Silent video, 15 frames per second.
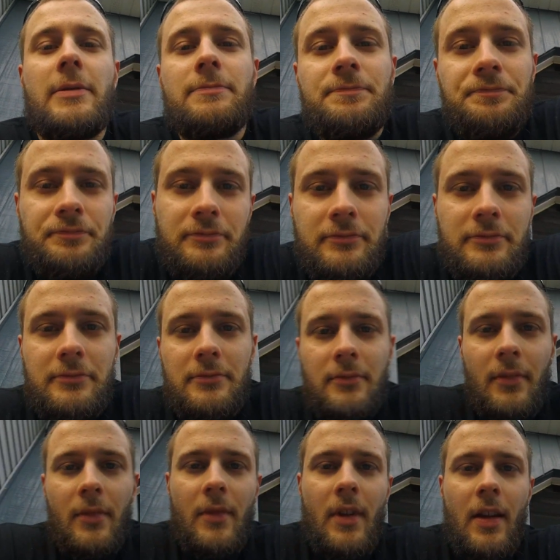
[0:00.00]

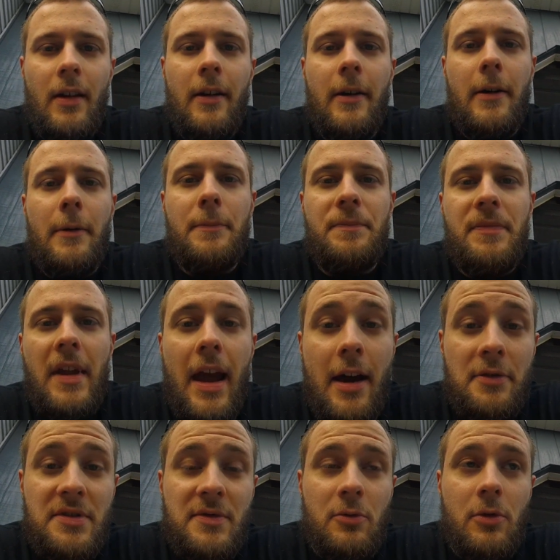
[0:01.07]
how
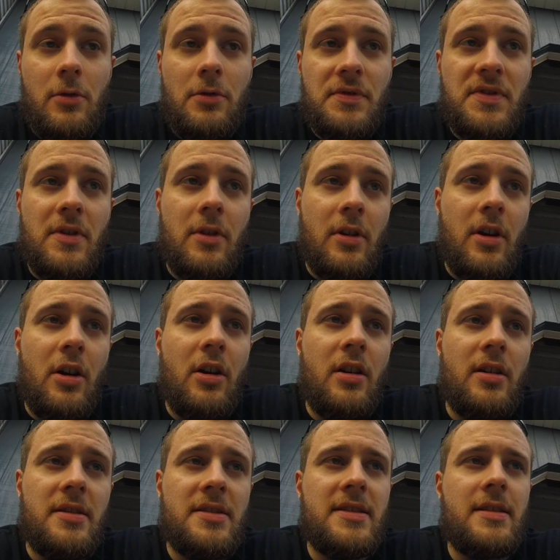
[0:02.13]
swirls are
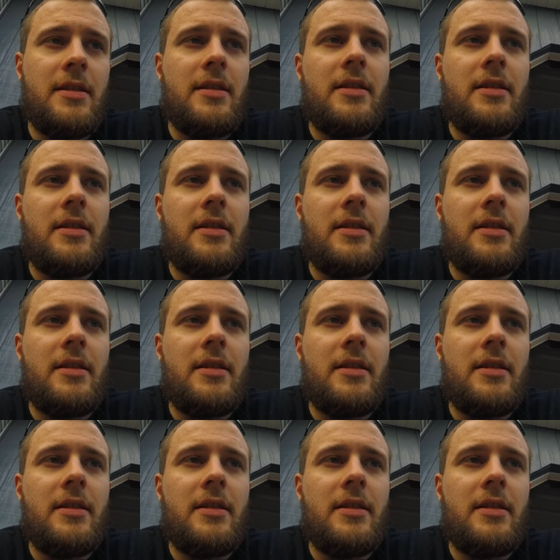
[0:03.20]
caused